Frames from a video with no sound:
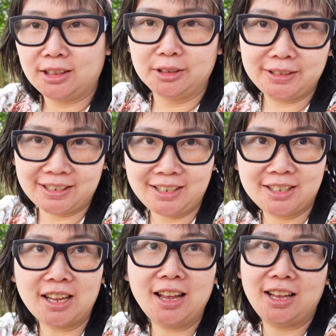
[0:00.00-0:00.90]

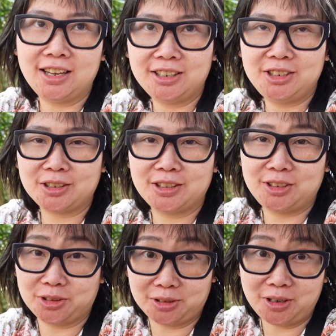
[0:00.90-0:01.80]
Lucas took
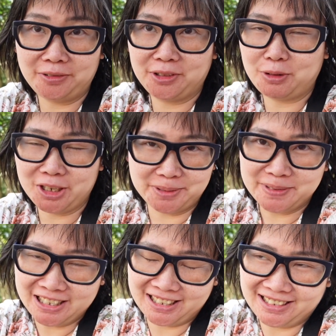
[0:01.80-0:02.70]
the door off the washing
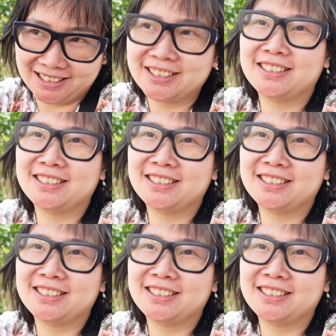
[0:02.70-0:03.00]
machine.